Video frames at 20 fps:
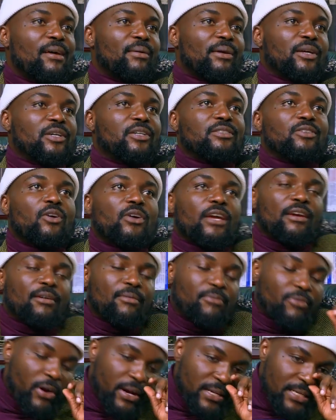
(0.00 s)
Because,
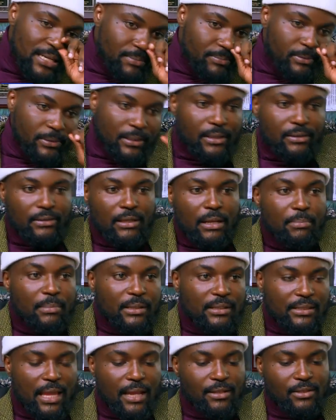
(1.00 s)
for example, now let me
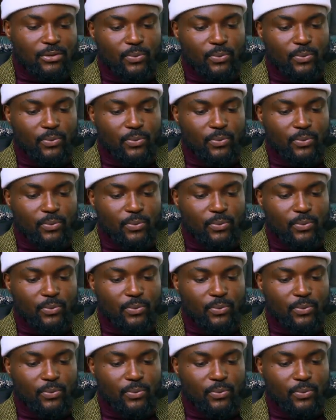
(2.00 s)
start